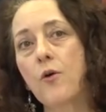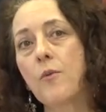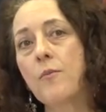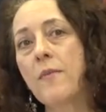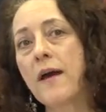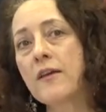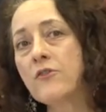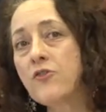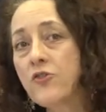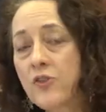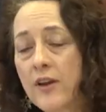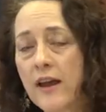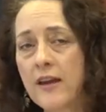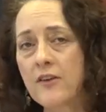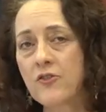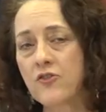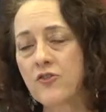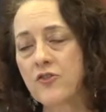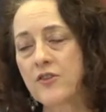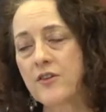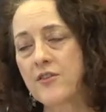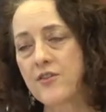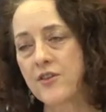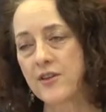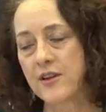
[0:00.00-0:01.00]

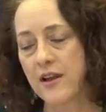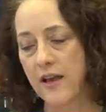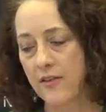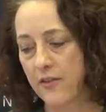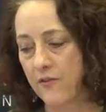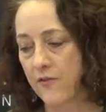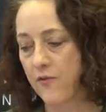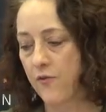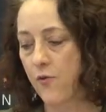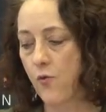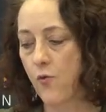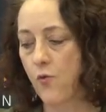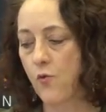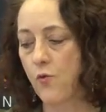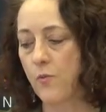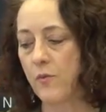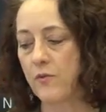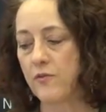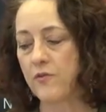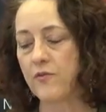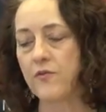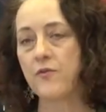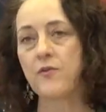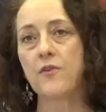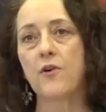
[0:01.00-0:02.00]
Imagination is another
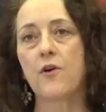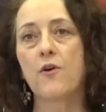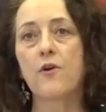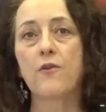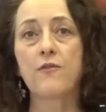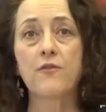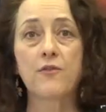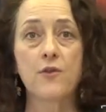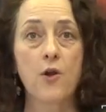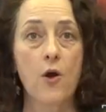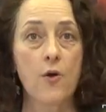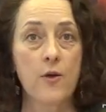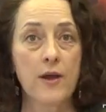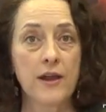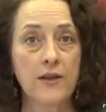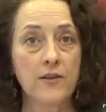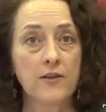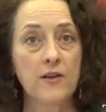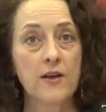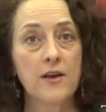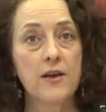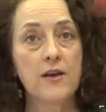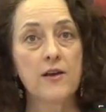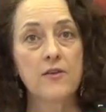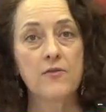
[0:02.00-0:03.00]
form of knowing
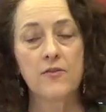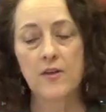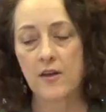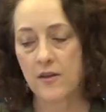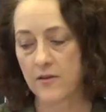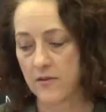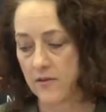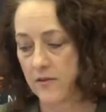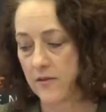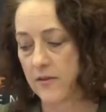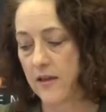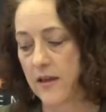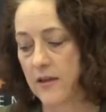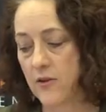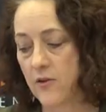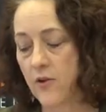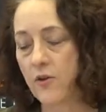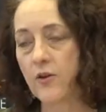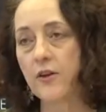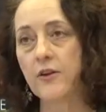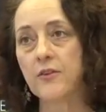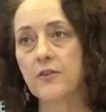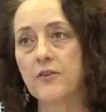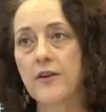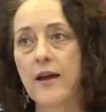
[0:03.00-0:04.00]
that
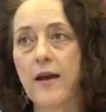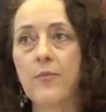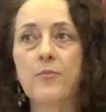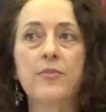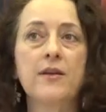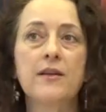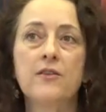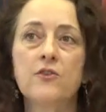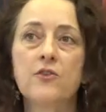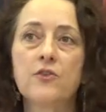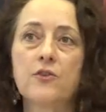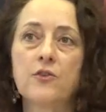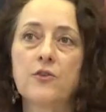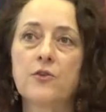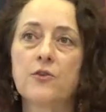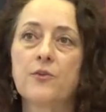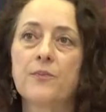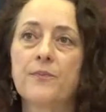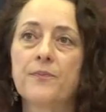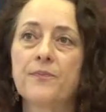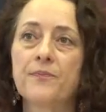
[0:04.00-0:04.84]
you can tap into.